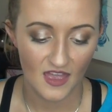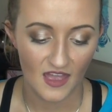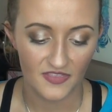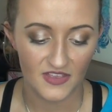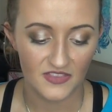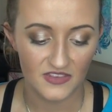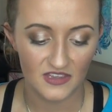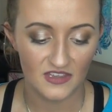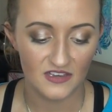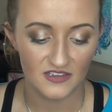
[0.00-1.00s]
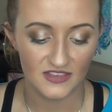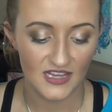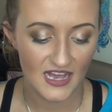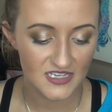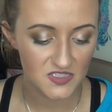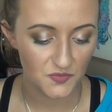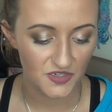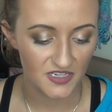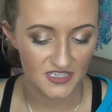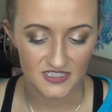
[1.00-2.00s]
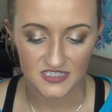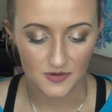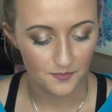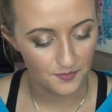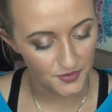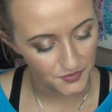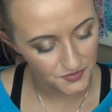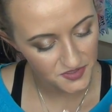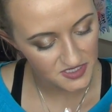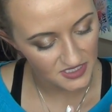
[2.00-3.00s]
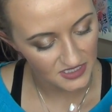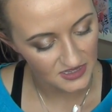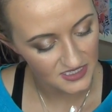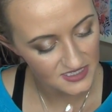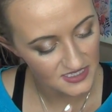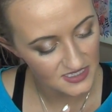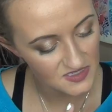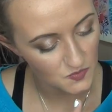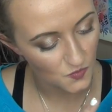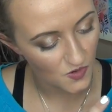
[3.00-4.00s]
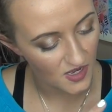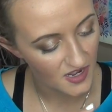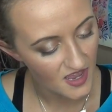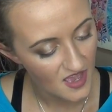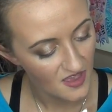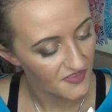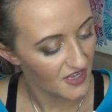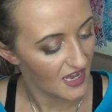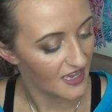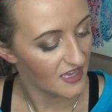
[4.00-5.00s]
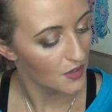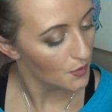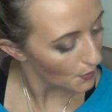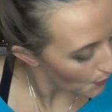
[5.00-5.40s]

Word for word: And then the last one is Boost, and this is one that I